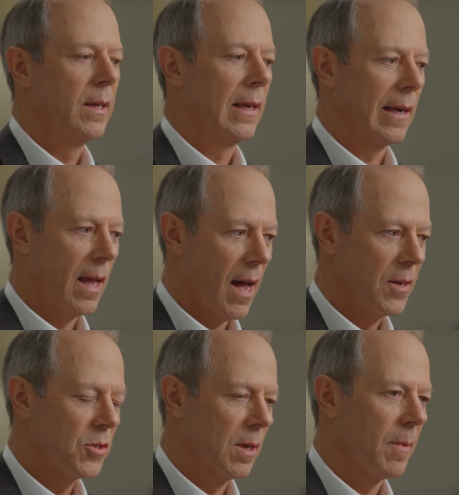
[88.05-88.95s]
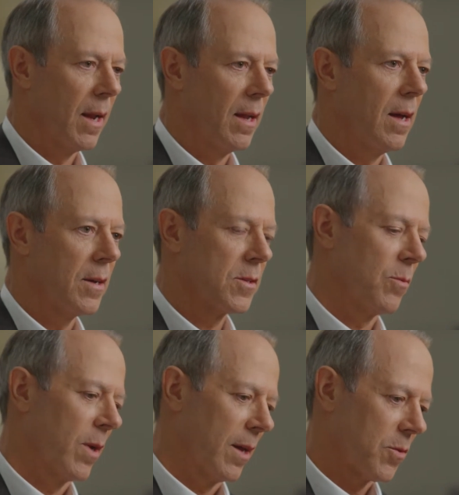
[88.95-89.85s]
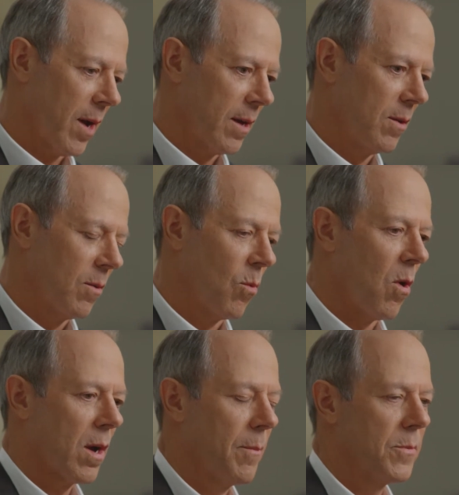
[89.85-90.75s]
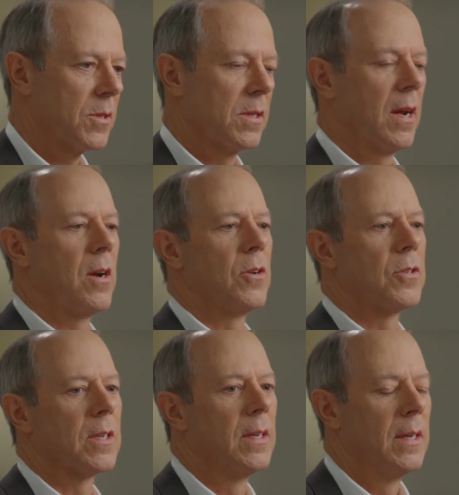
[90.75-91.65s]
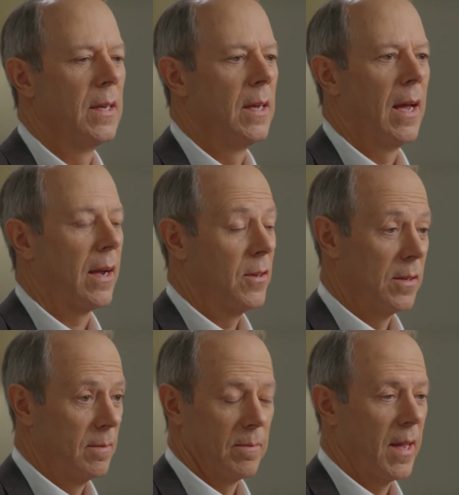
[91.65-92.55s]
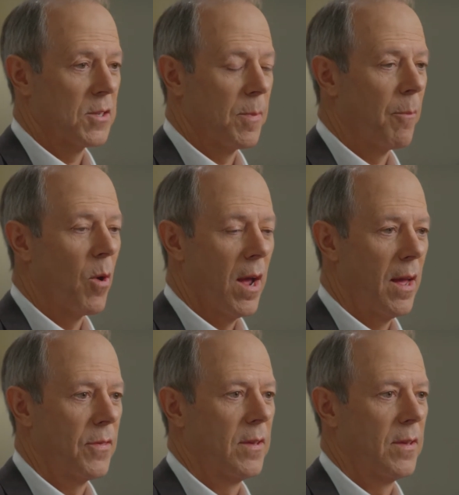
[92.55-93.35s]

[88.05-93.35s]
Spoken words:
and lodged in my lungs. And when I tried to walk up the stairs, I couldn't catch my breath.